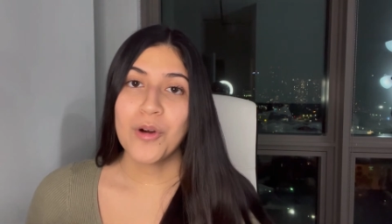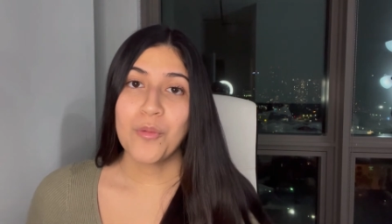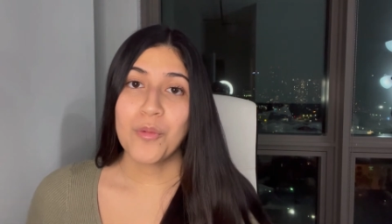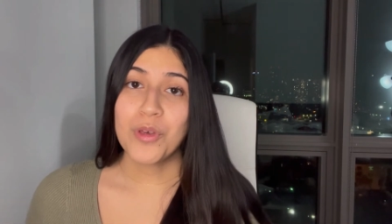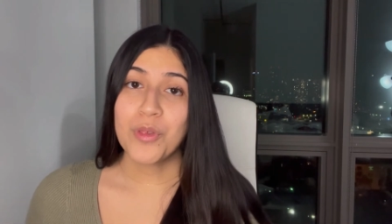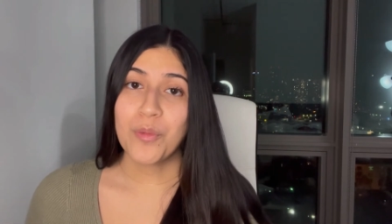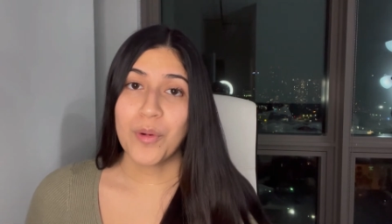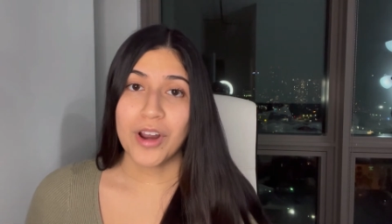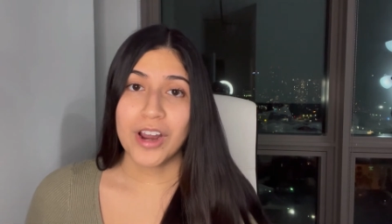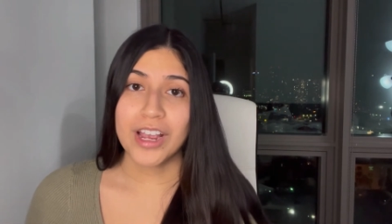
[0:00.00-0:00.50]

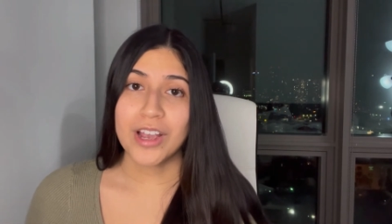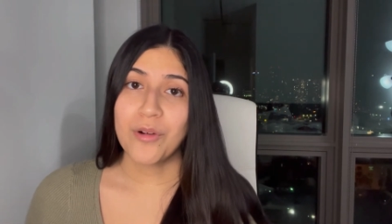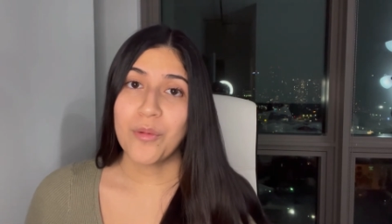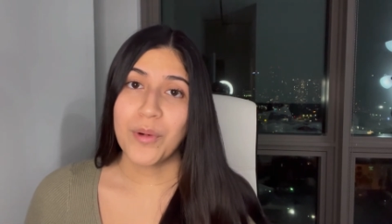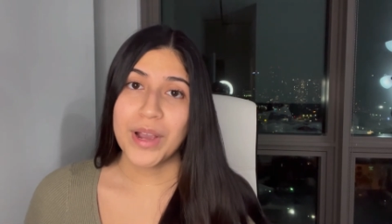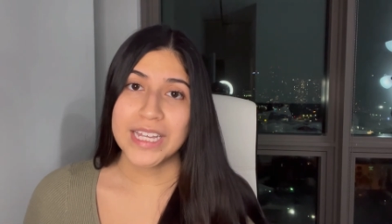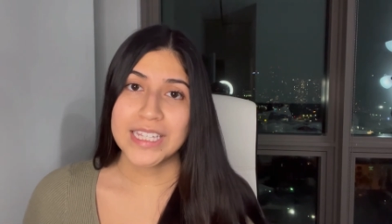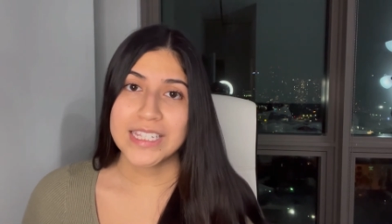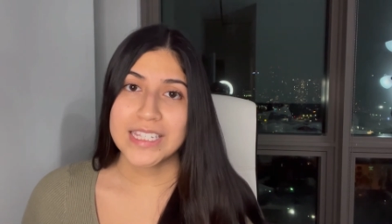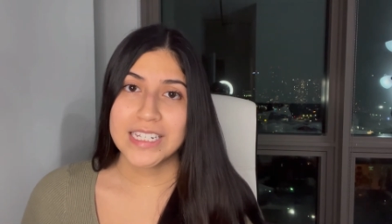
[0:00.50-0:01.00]
with wearing a
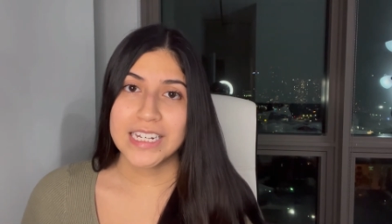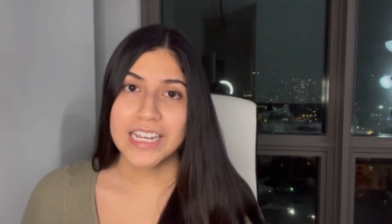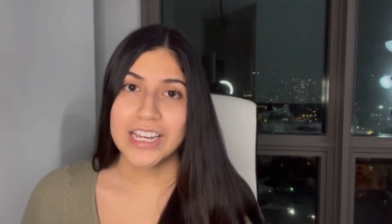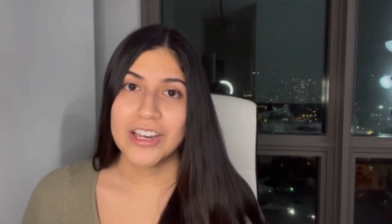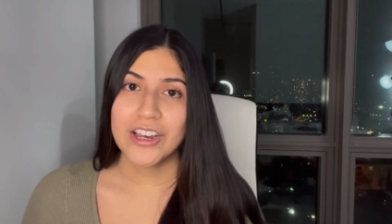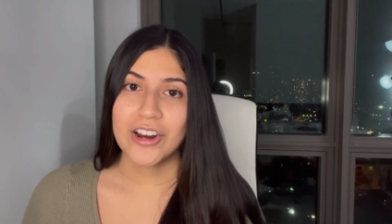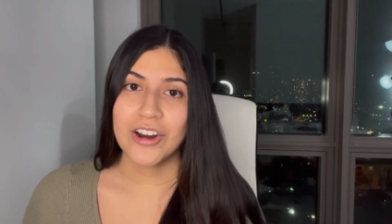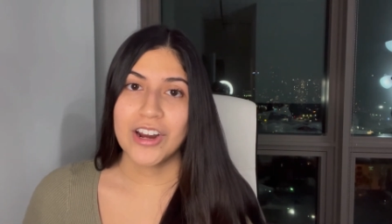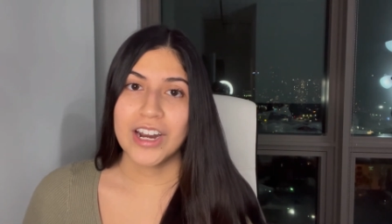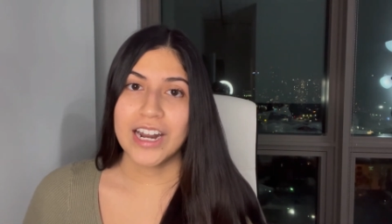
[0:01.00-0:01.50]
white
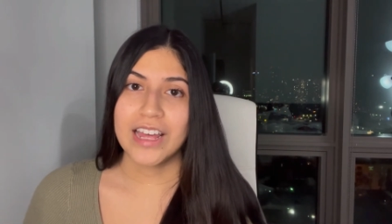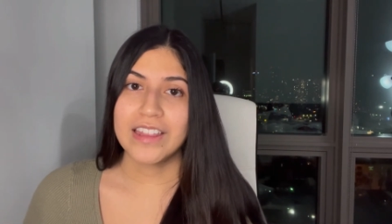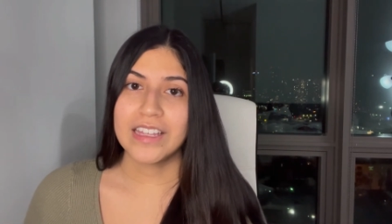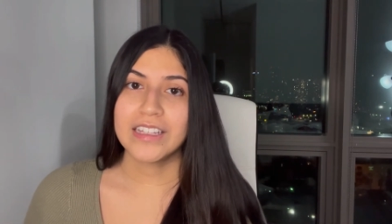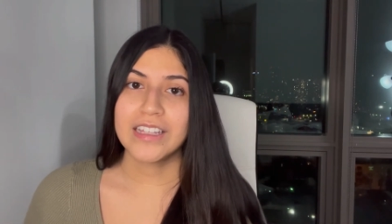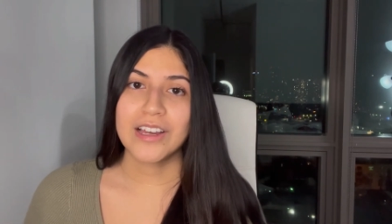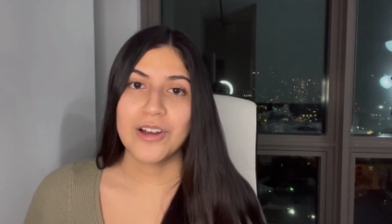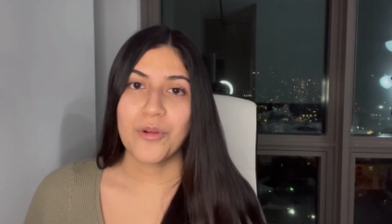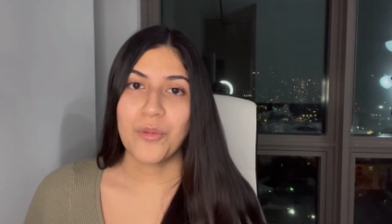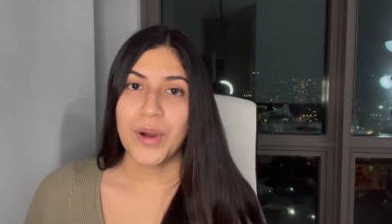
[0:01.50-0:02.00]
sneaker, and I think
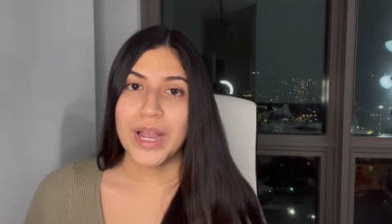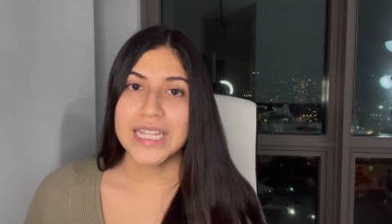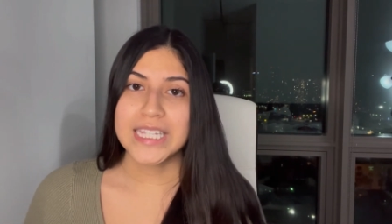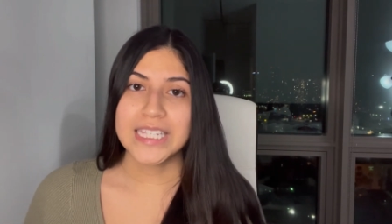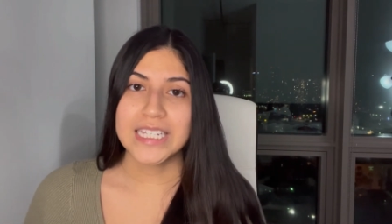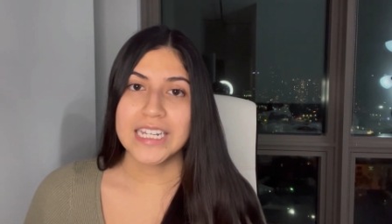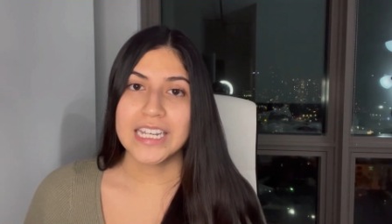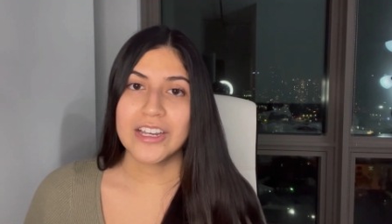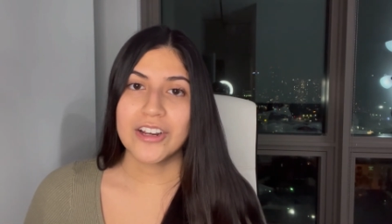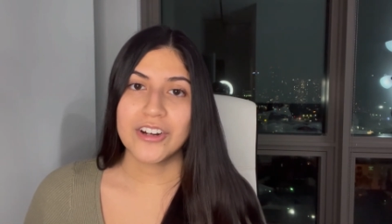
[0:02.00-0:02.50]
like a white
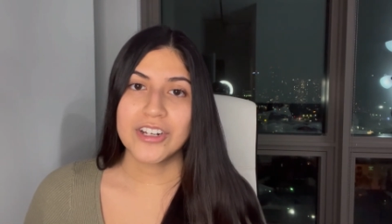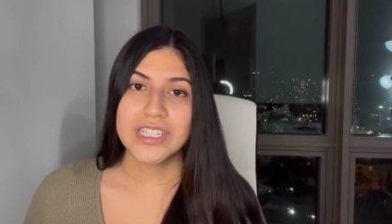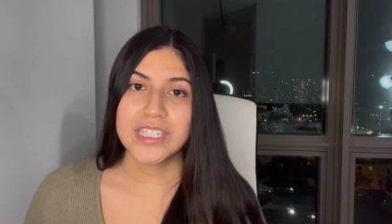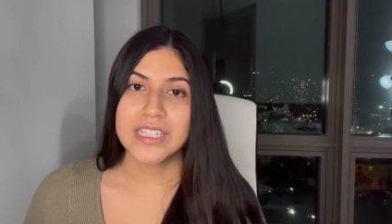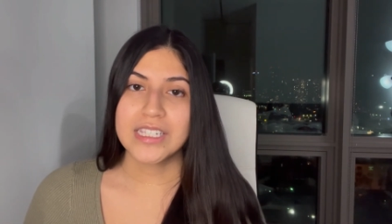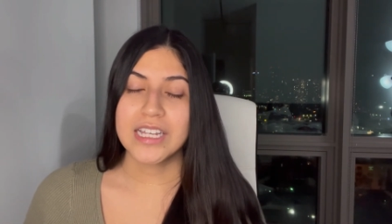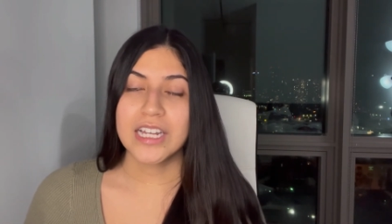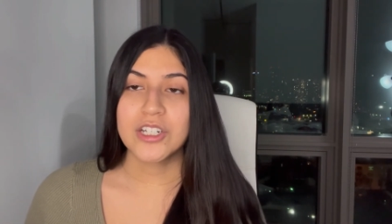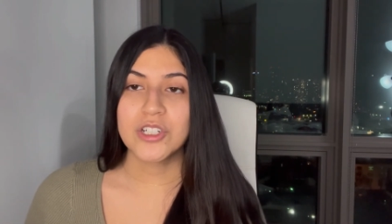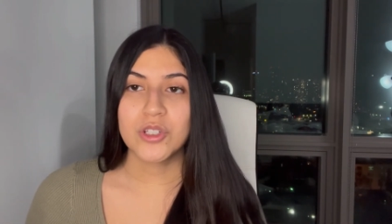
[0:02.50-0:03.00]
sneaker is
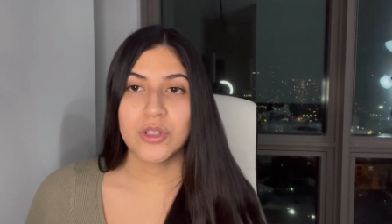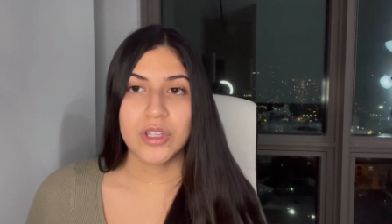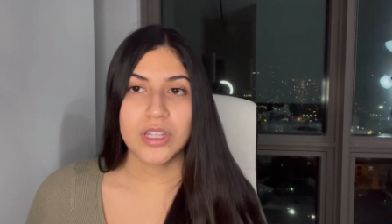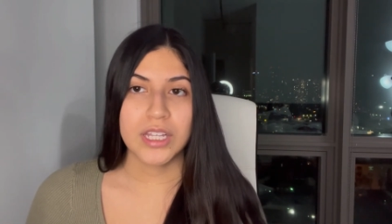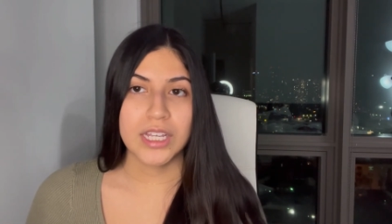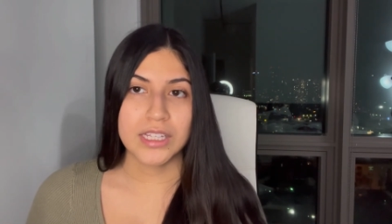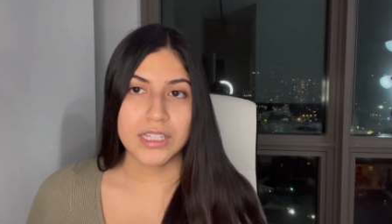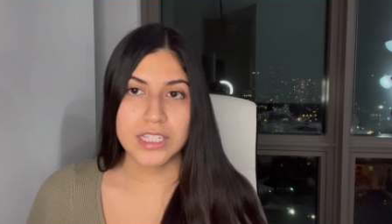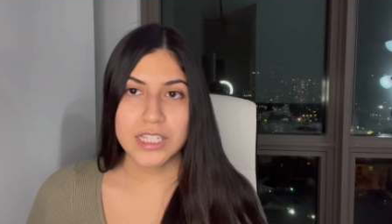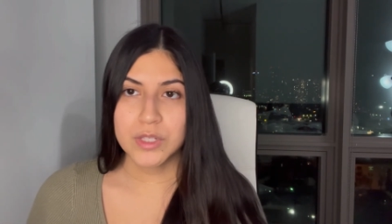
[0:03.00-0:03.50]
essential in
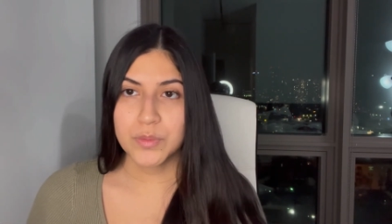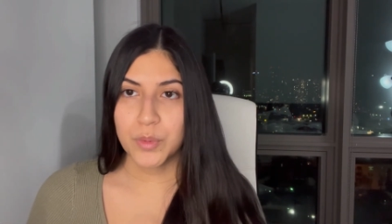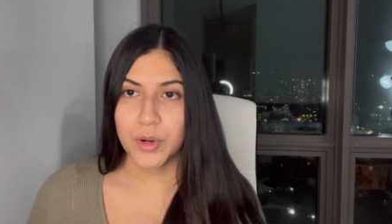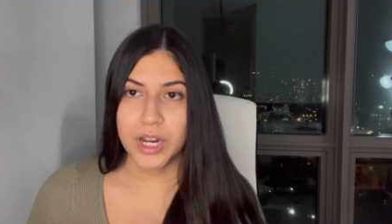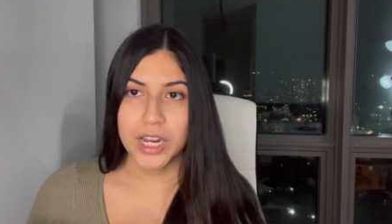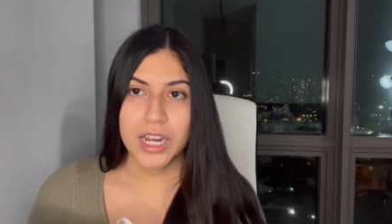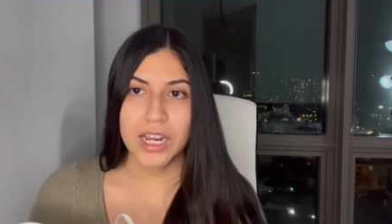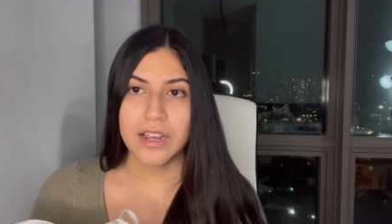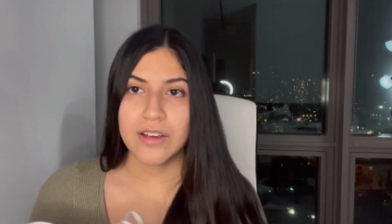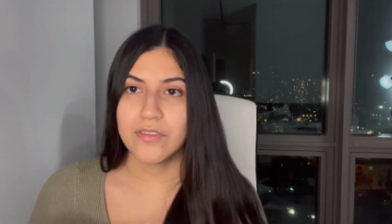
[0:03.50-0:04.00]
like the
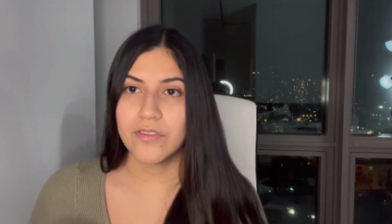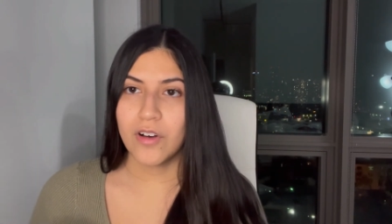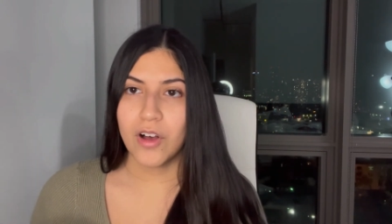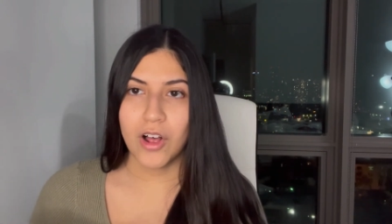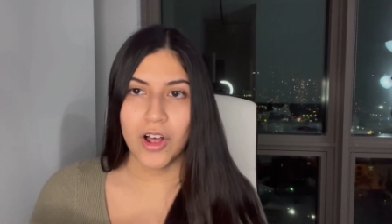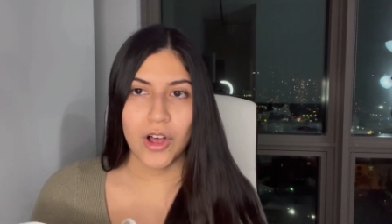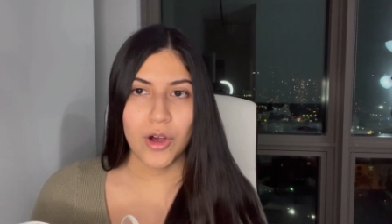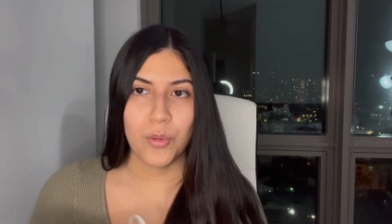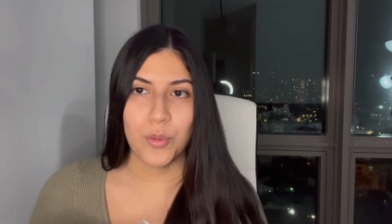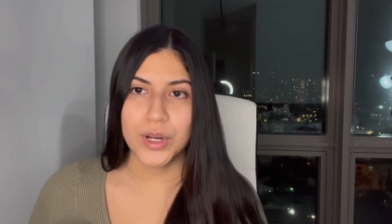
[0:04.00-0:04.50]
spring,
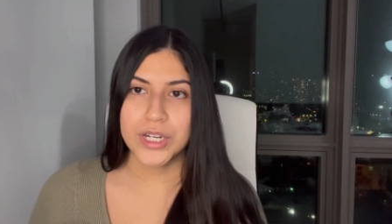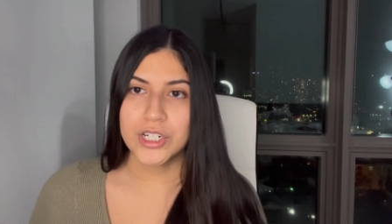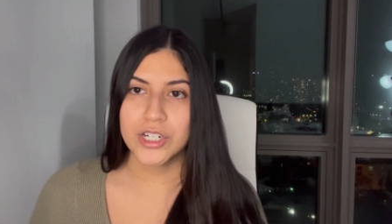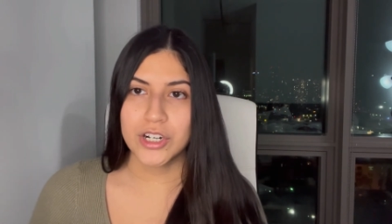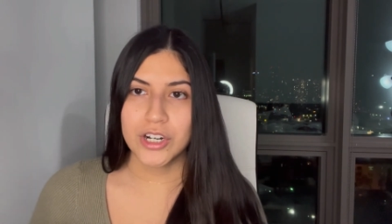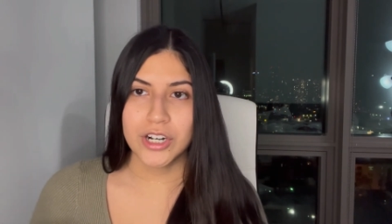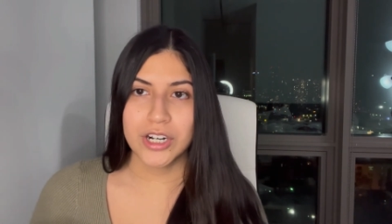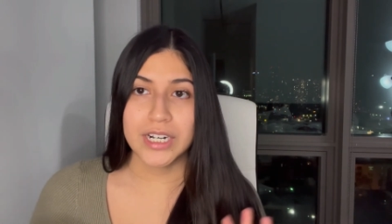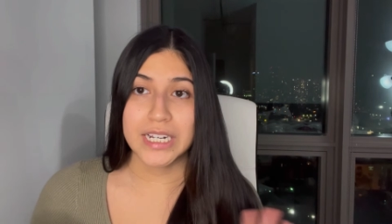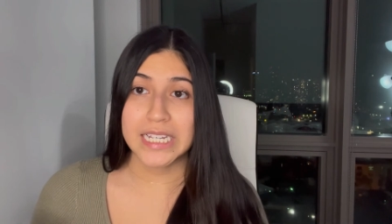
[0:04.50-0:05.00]
fall,
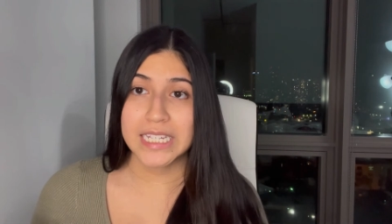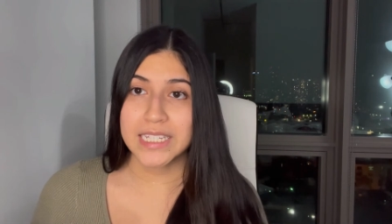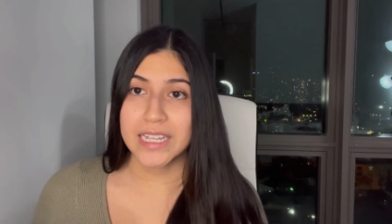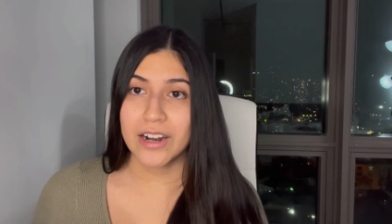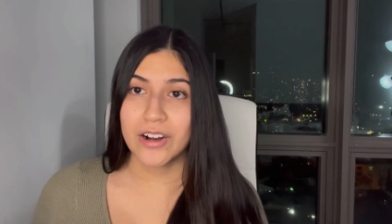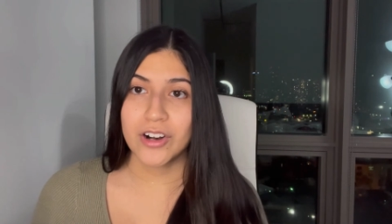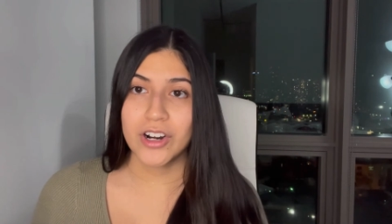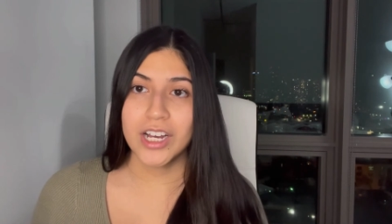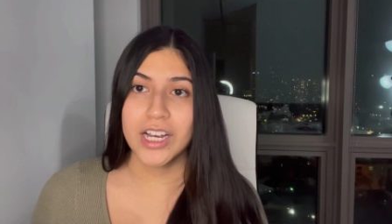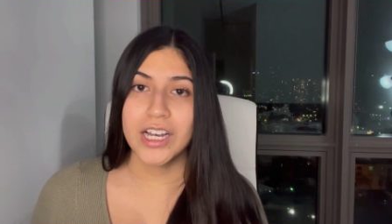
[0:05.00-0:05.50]
winter,
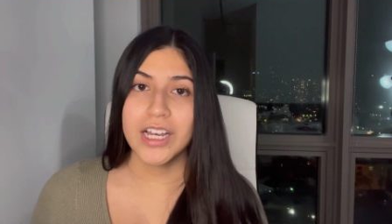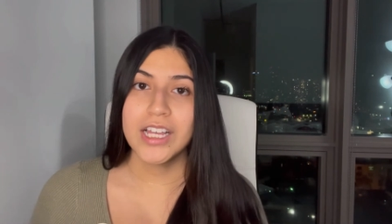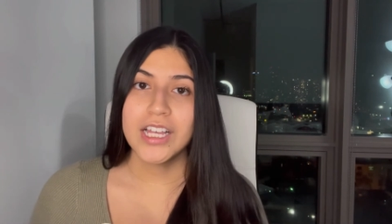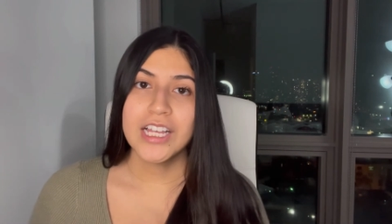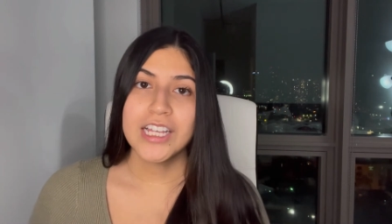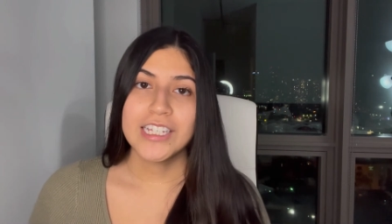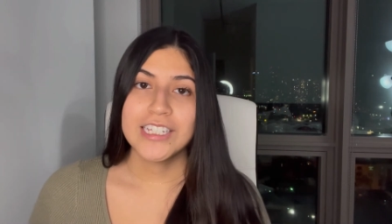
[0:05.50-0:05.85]
etc.